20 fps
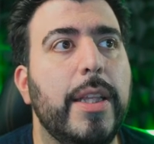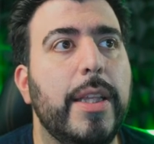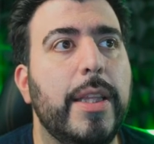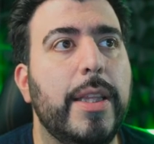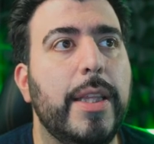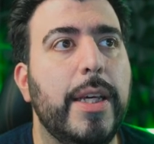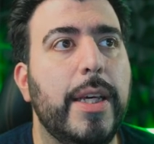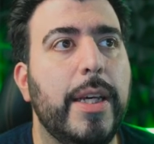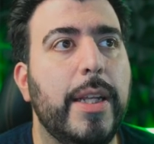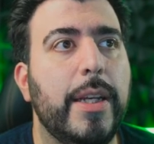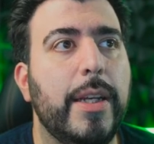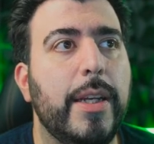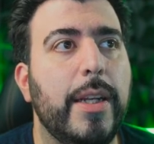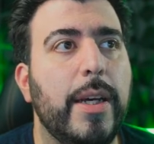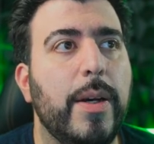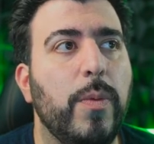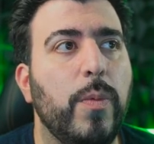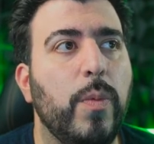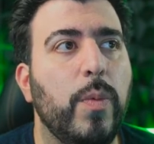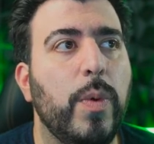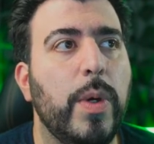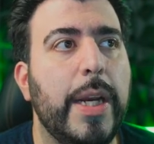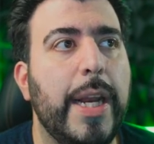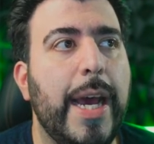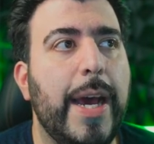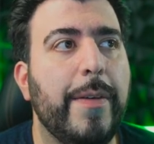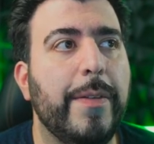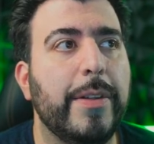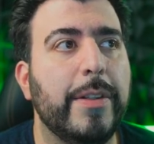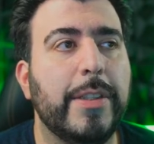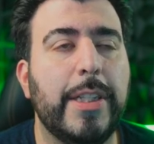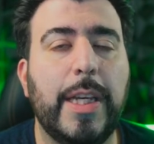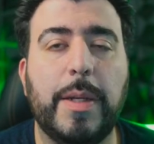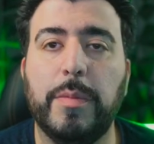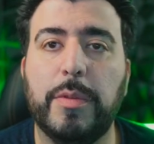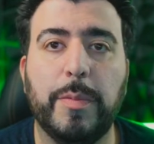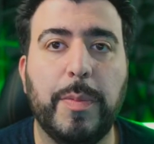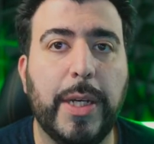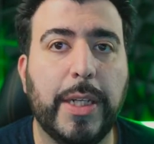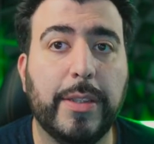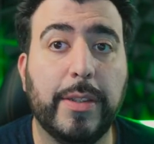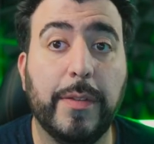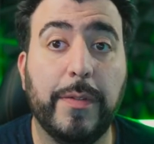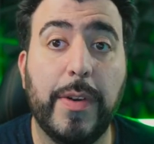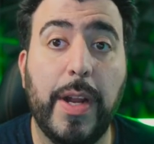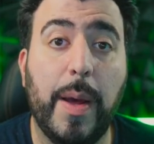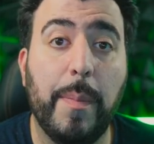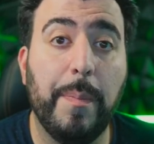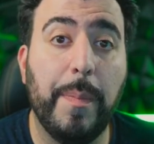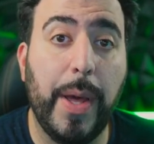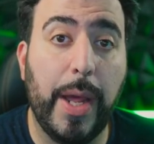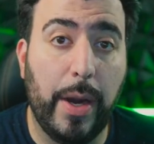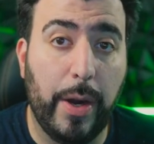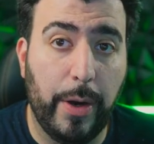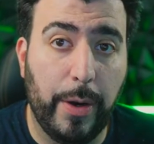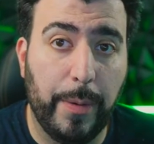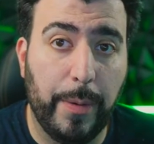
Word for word: that would have the same specs, if not better.